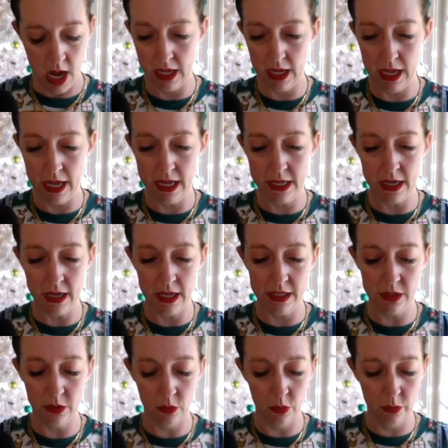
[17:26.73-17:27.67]
It
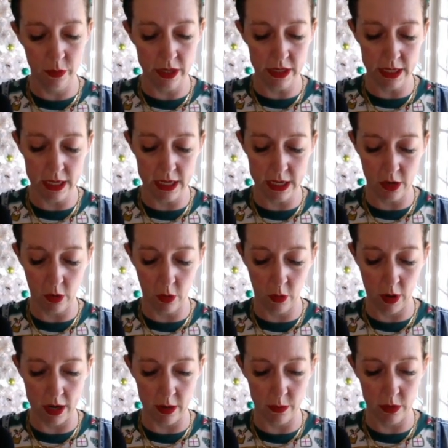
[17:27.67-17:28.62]
is a really
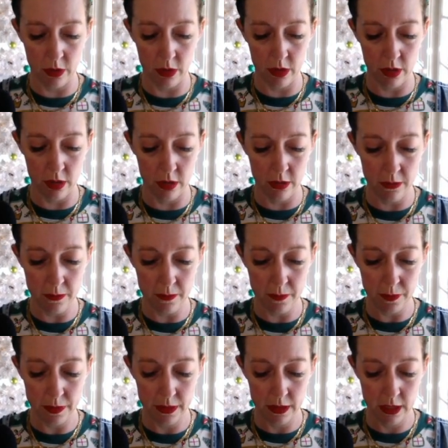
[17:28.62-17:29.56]
incredible
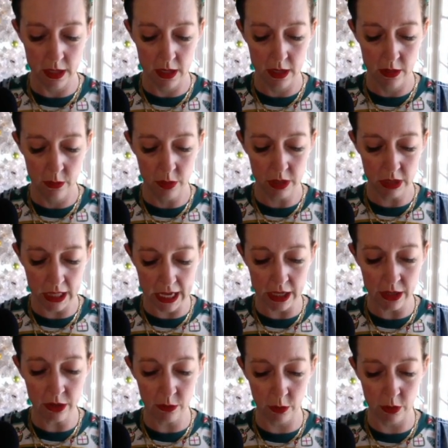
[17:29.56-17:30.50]

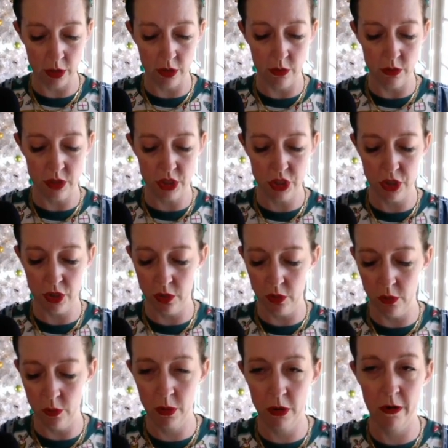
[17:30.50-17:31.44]
playthrough
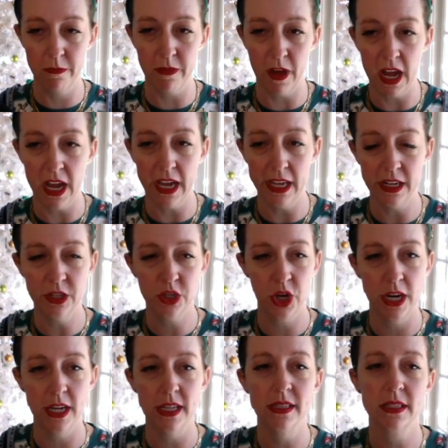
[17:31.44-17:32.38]
to provide
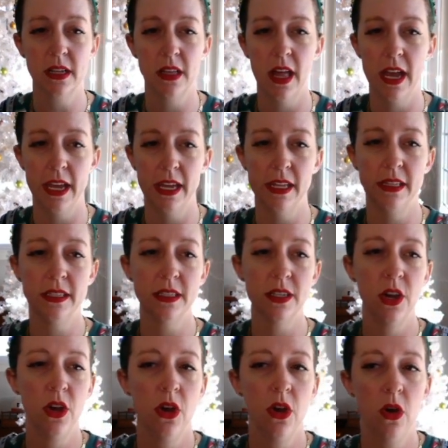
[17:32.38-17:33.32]
trans clients
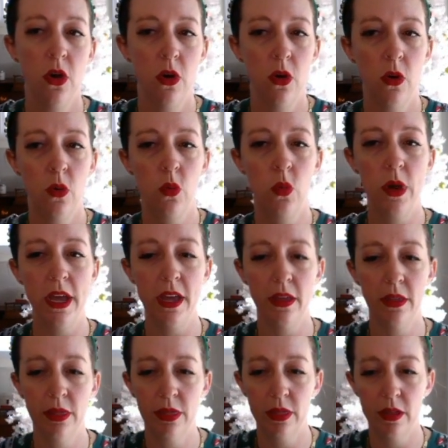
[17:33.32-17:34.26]

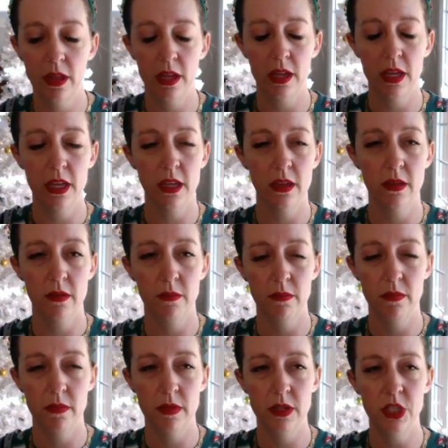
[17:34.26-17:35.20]

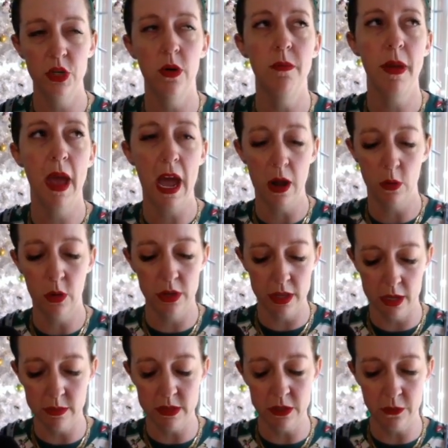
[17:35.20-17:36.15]
to empower
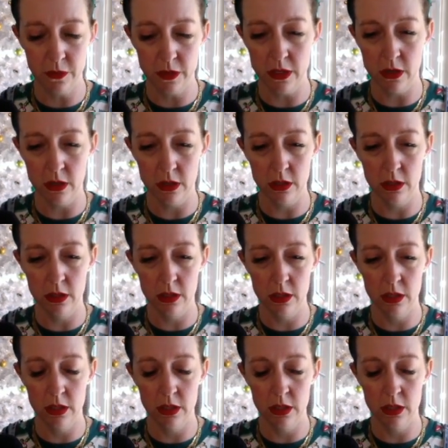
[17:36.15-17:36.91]
them to feel